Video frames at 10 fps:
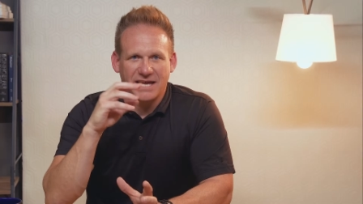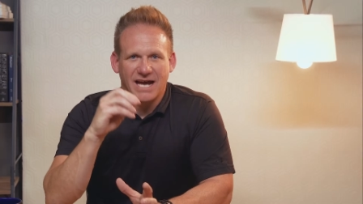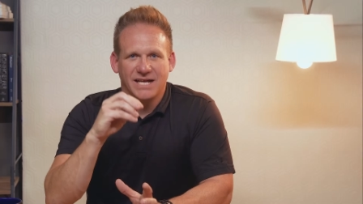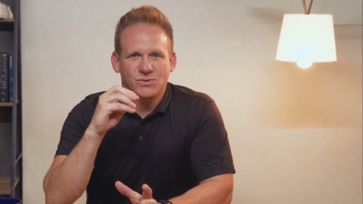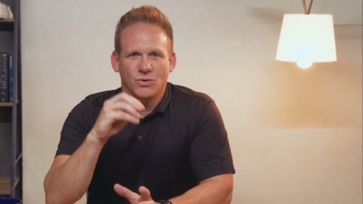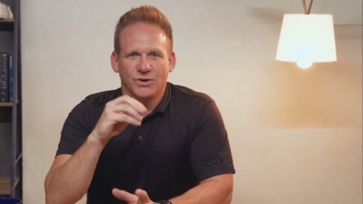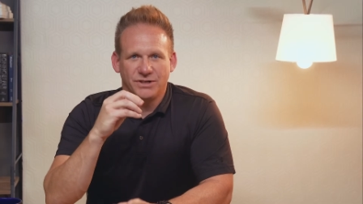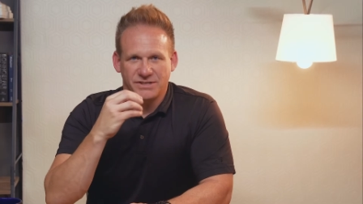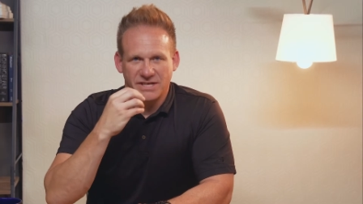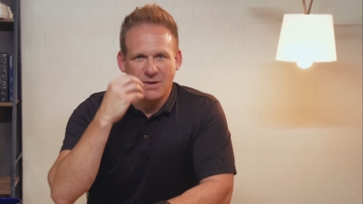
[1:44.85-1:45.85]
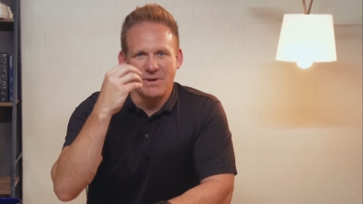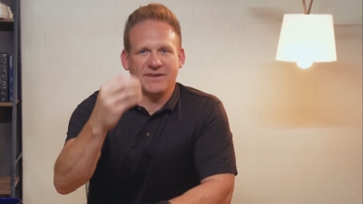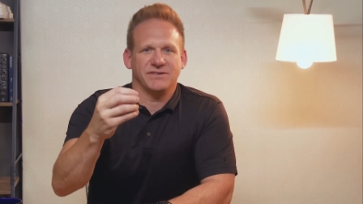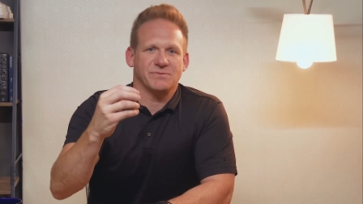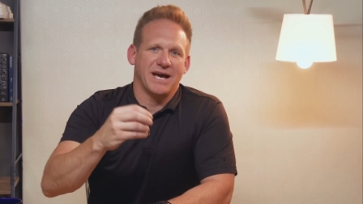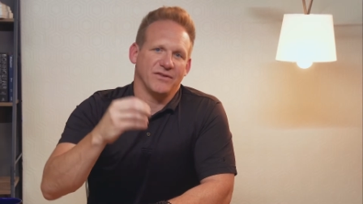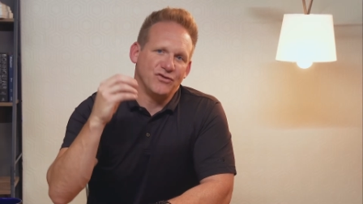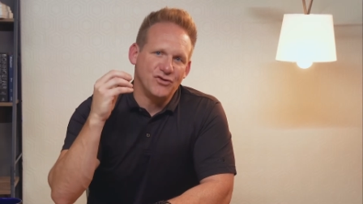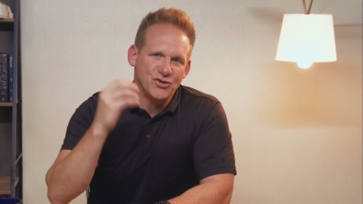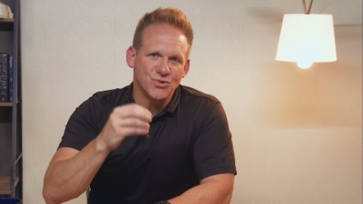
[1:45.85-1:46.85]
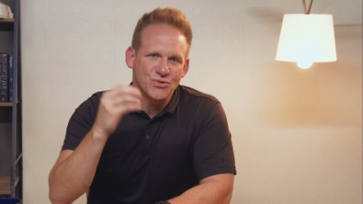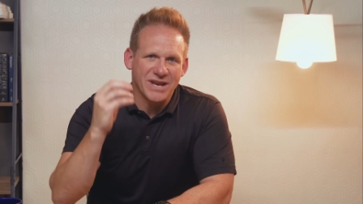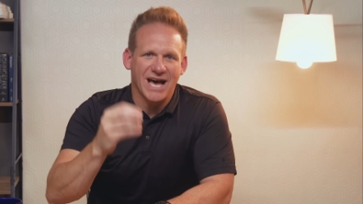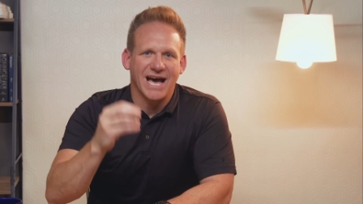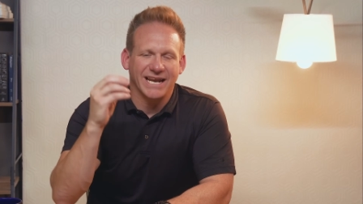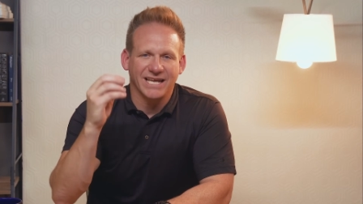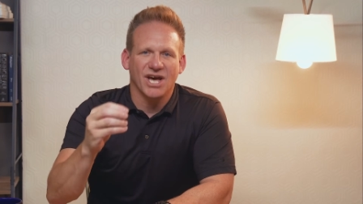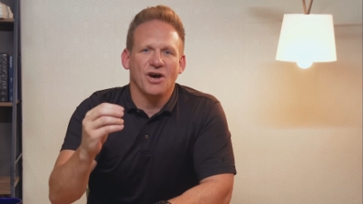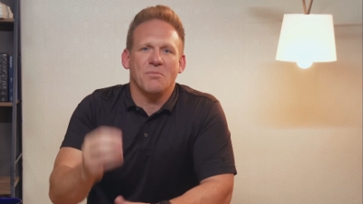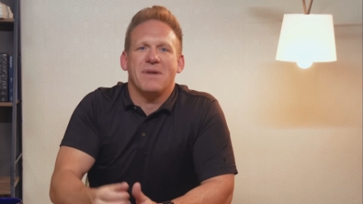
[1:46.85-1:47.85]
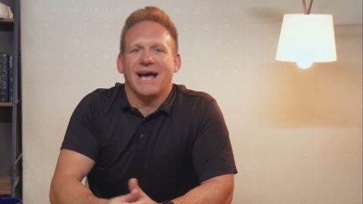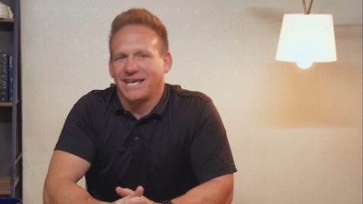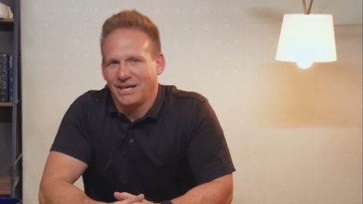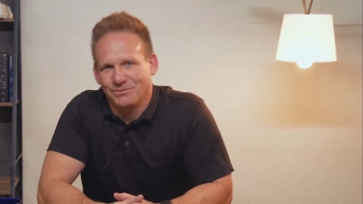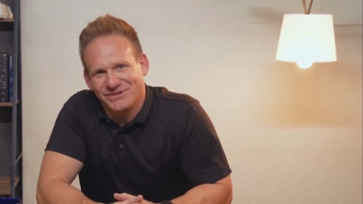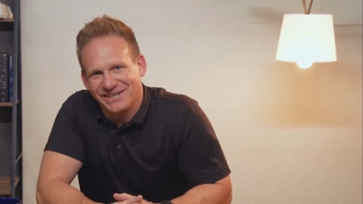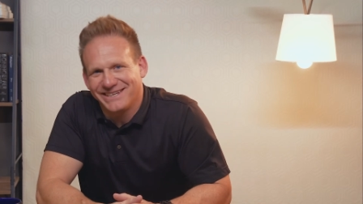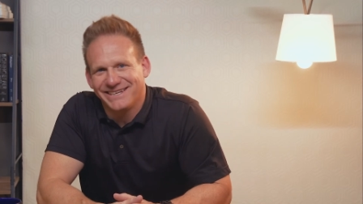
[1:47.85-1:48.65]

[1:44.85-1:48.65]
God's words that come out of his mouth do not come back empty.